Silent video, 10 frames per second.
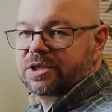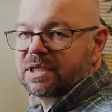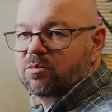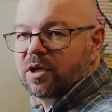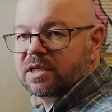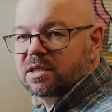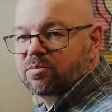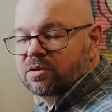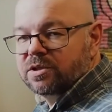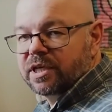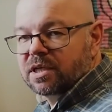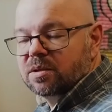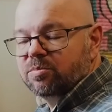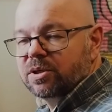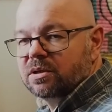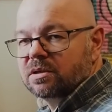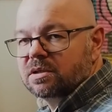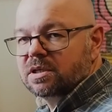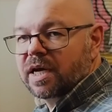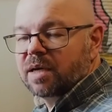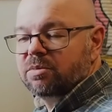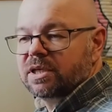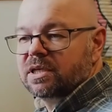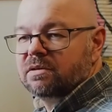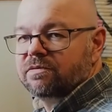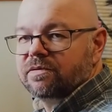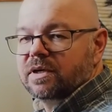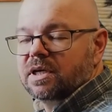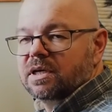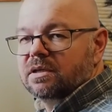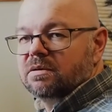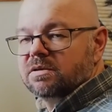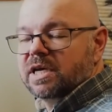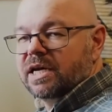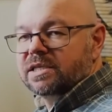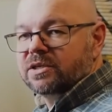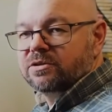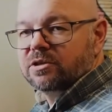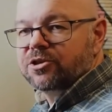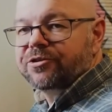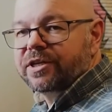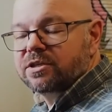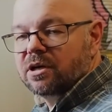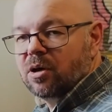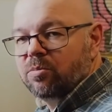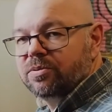the Nabukasa project, because I believe those guys are doing a great job.